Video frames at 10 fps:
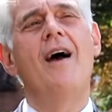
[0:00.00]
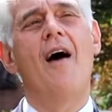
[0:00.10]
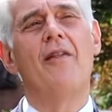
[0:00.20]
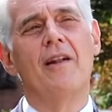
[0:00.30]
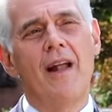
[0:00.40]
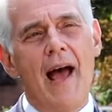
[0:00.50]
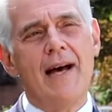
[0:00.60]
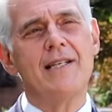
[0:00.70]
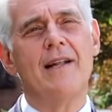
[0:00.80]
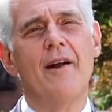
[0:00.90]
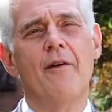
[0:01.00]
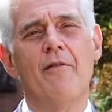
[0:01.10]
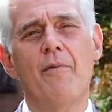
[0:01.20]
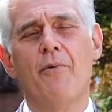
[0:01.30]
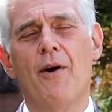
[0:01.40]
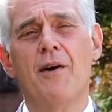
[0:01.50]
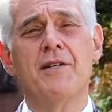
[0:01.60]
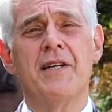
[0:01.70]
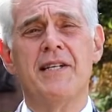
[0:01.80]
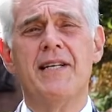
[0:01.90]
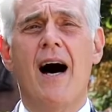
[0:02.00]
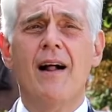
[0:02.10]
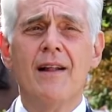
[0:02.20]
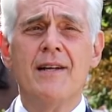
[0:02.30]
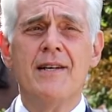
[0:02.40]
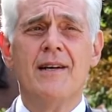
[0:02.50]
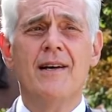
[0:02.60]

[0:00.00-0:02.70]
and the last letter of the prayer is a dalid,